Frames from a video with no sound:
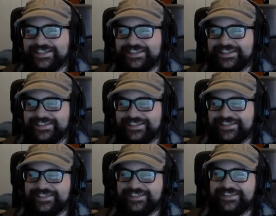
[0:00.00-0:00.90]

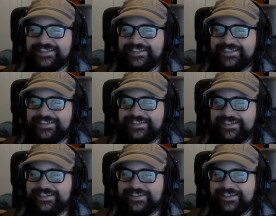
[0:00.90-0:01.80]

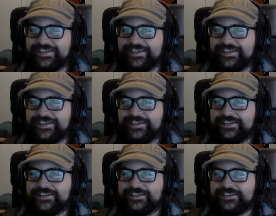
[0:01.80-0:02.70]

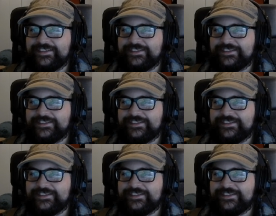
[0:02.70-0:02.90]
(silence)